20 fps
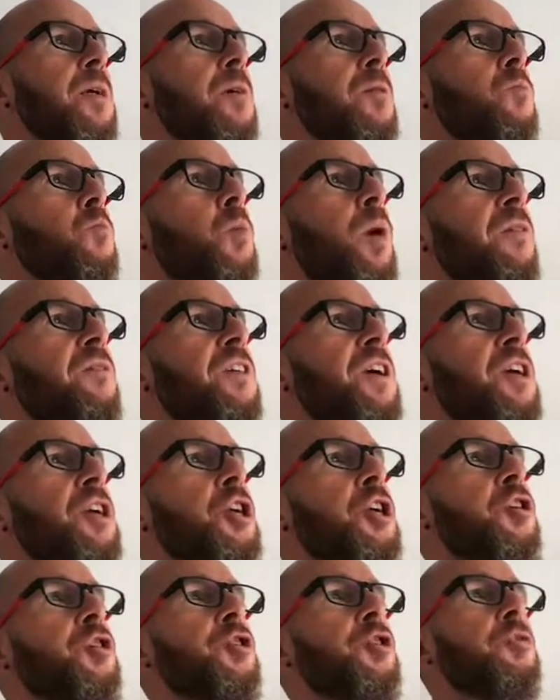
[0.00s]
whether
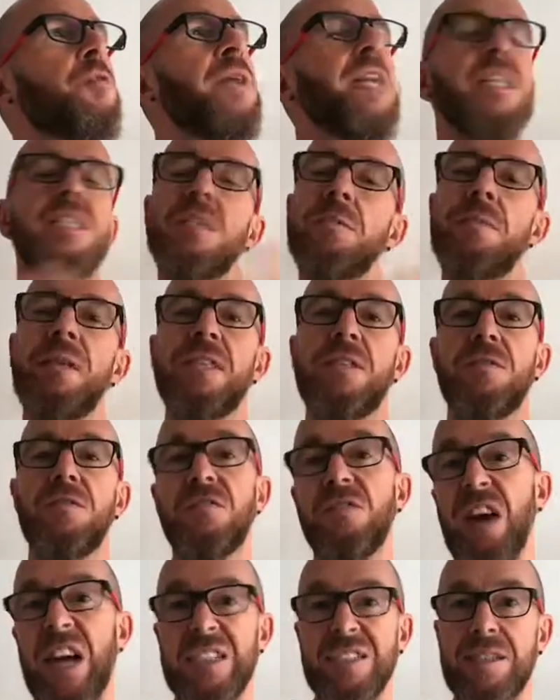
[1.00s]
you're doing intermittent
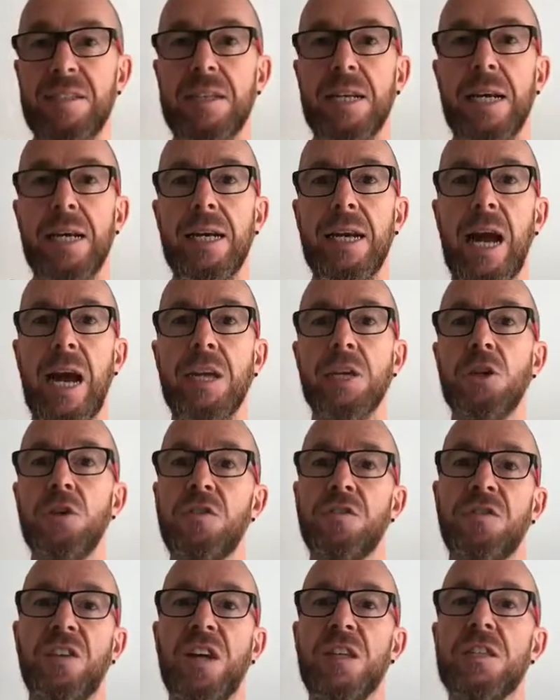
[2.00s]
fasting and you
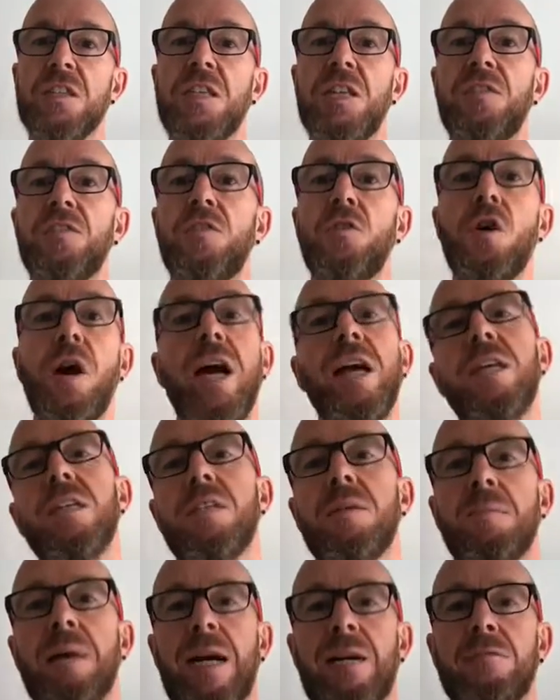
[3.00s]
fasted for X
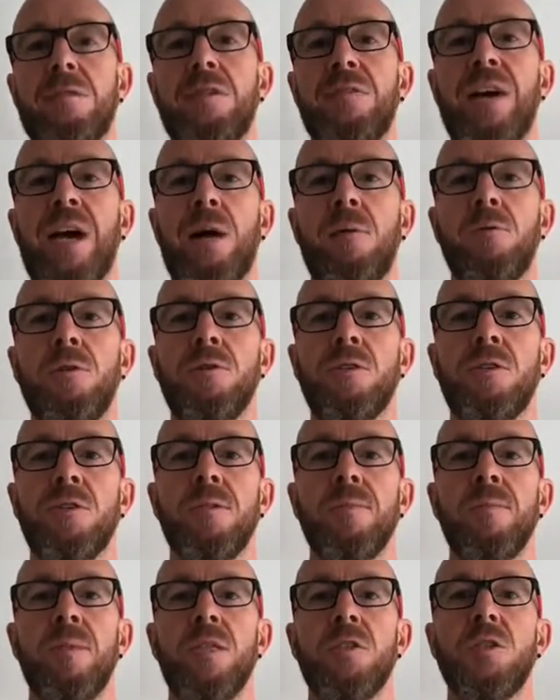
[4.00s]
amount of hours?
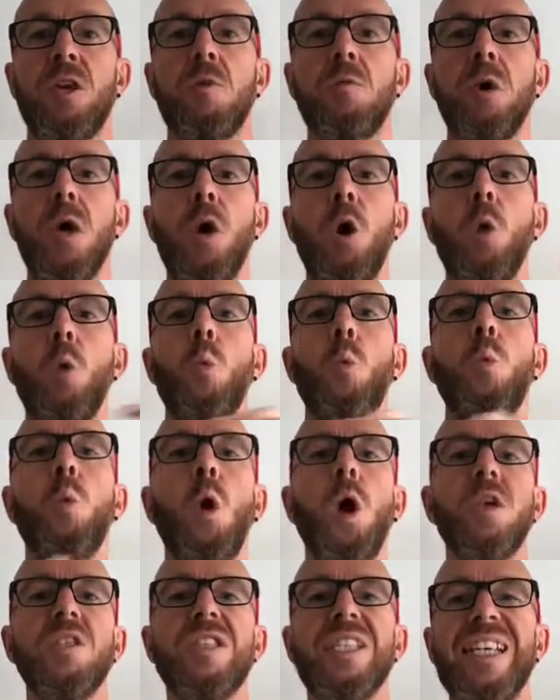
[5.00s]
So
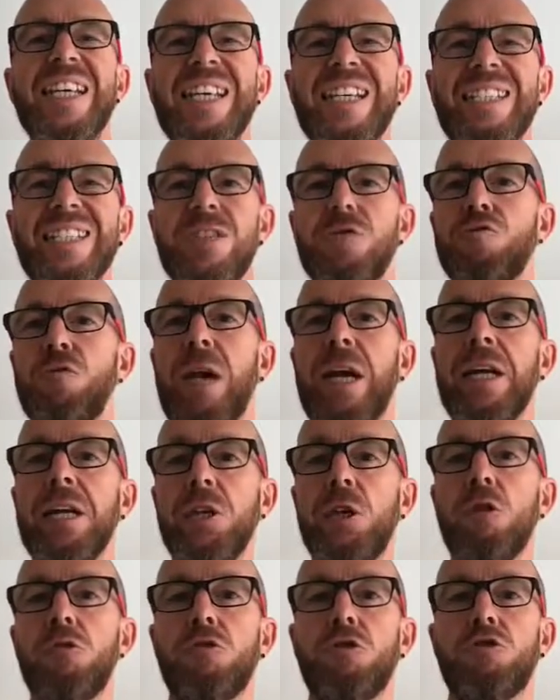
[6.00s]
what is great
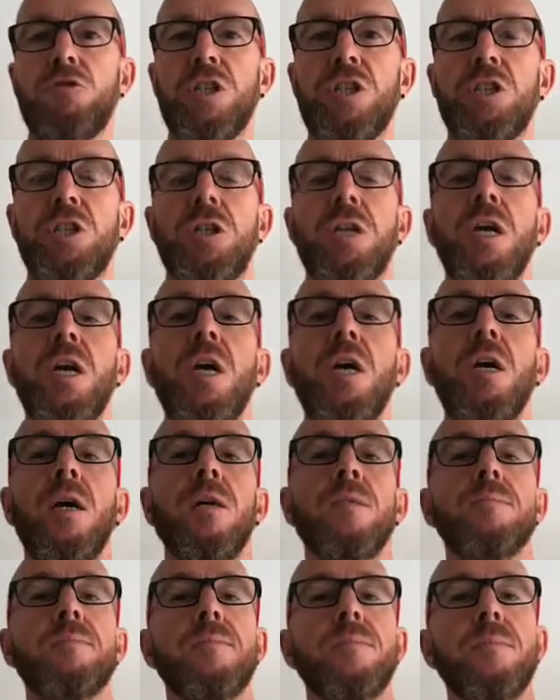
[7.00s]
nutrition?
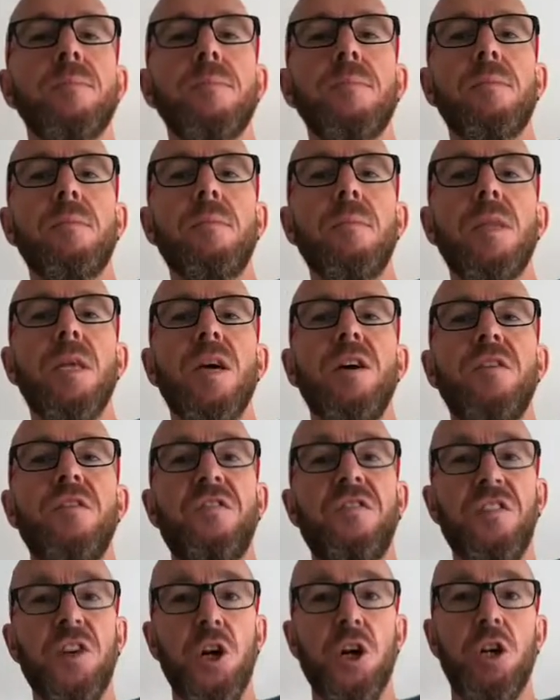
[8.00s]

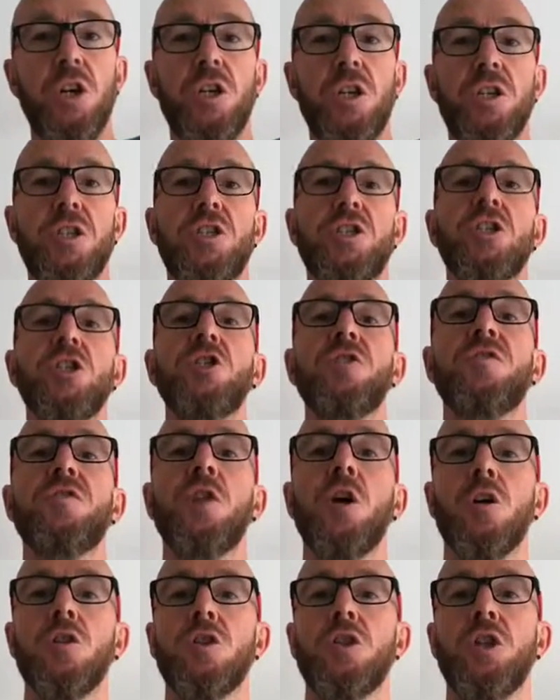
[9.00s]
First, you've
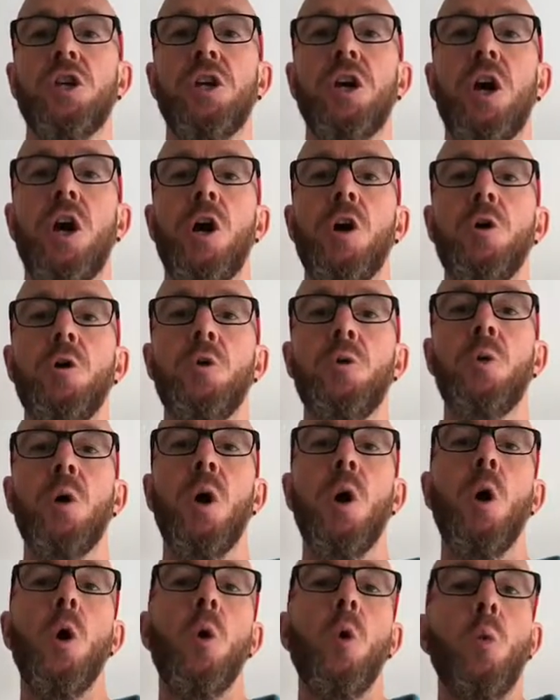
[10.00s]
got to know,
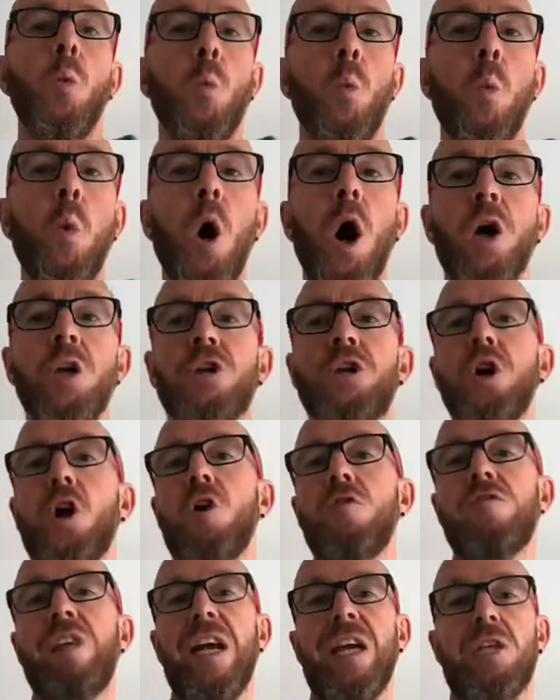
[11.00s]
what
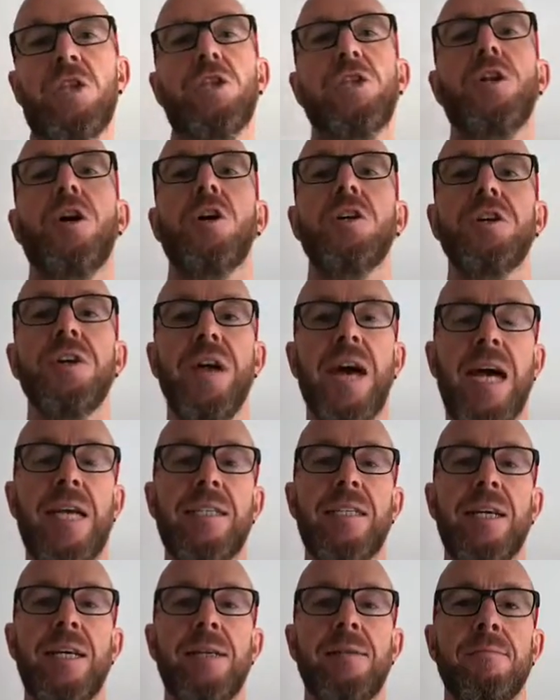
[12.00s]
direction are you
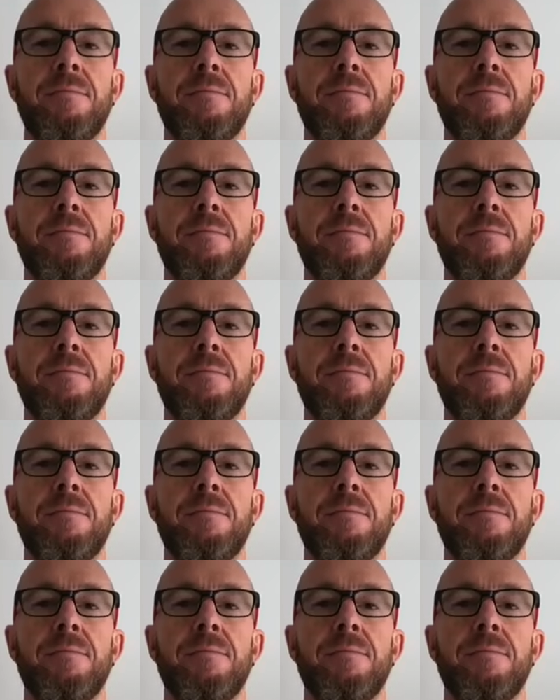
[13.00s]
heading?